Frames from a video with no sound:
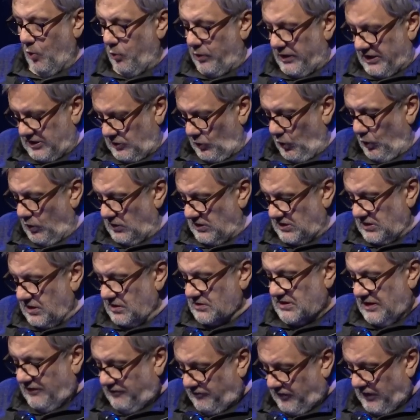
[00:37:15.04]
with all the
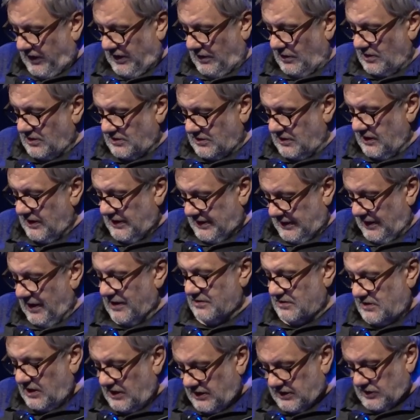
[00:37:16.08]
difficulties
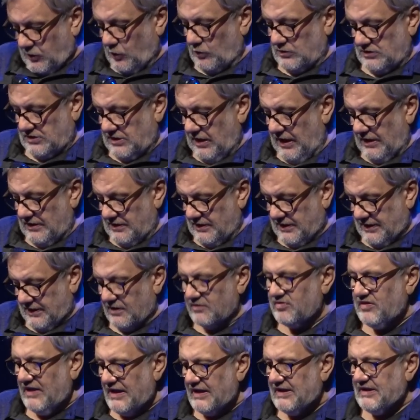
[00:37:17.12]
and discontents
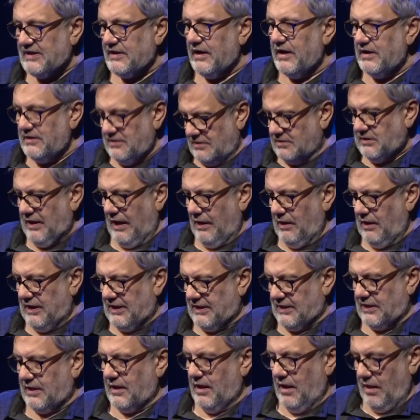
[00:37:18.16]
this
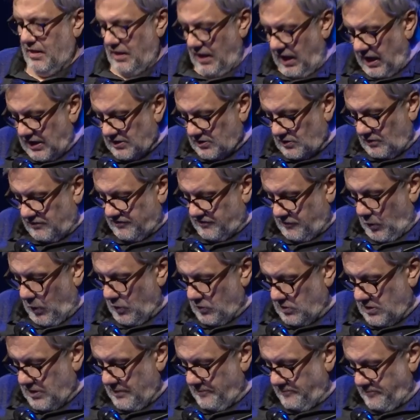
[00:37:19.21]
entails. End of
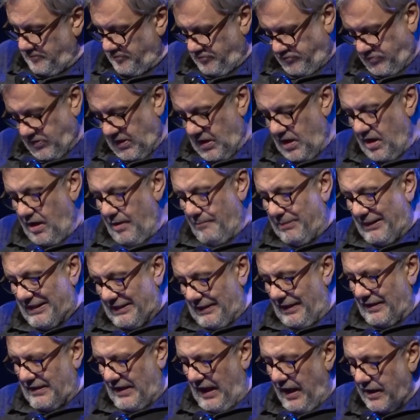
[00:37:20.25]
quote.
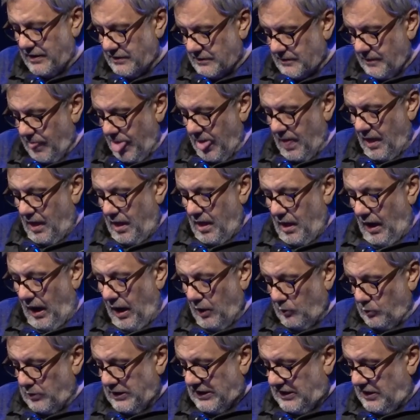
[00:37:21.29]
But again,
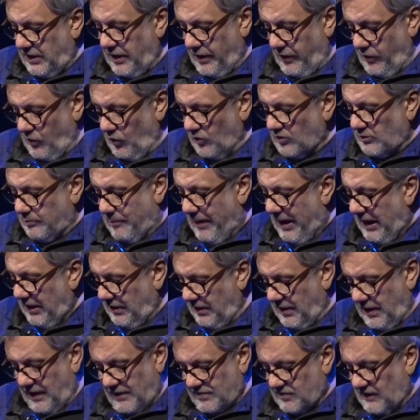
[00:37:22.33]
are we here not
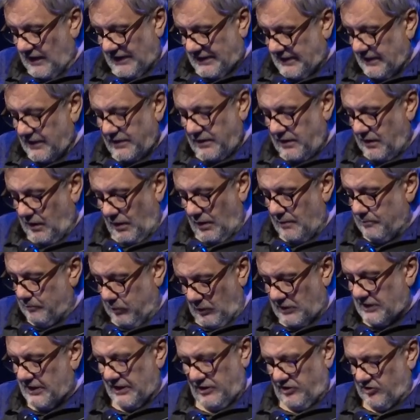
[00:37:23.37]
back at the cynical
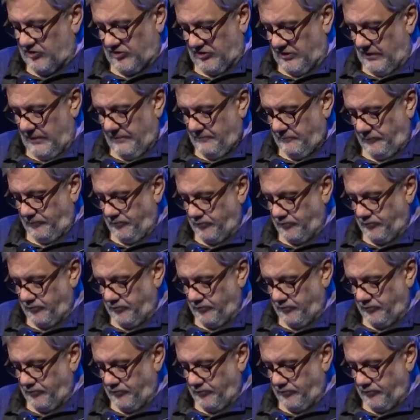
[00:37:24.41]
position?